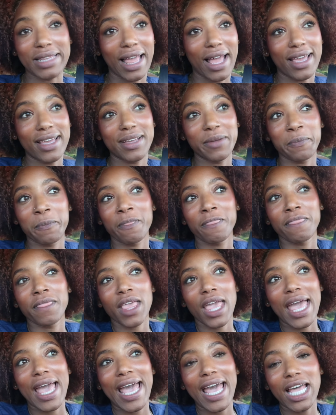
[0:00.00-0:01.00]
Like,
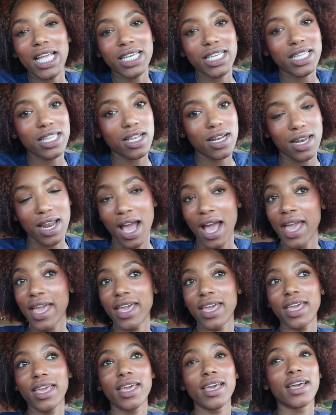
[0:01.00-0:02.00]
end of the
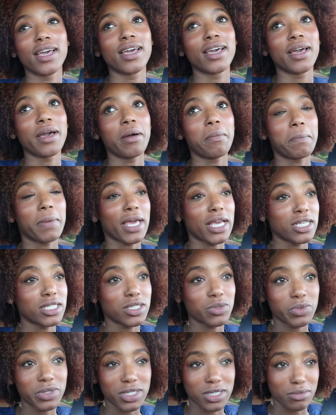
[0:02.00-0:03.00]
night,
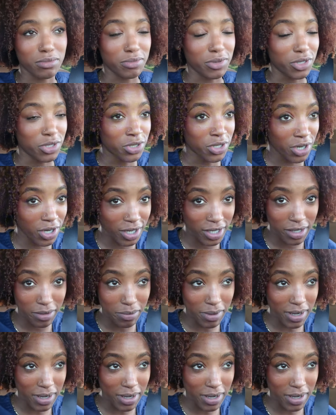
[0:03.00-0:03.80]
patient with some dirty